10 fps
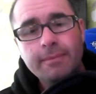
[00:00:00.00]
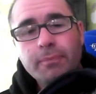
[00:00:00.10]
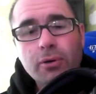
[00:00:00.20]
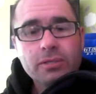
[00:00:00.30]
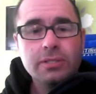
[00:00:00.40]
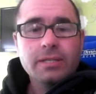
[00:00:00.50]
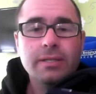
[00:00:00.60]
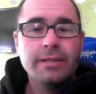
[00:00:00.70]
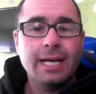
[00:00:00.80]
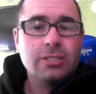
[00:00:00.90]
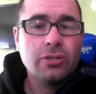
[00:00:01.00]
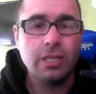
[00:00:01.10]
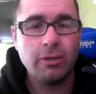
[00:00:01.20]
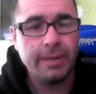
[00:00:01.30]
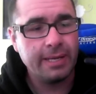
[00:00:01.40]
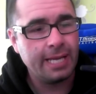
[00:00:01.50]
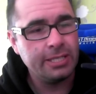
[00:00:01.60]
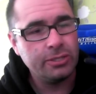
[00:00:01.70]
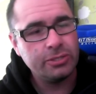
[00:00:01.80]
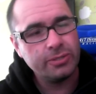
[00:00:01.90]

but that took a little bit of getting used to,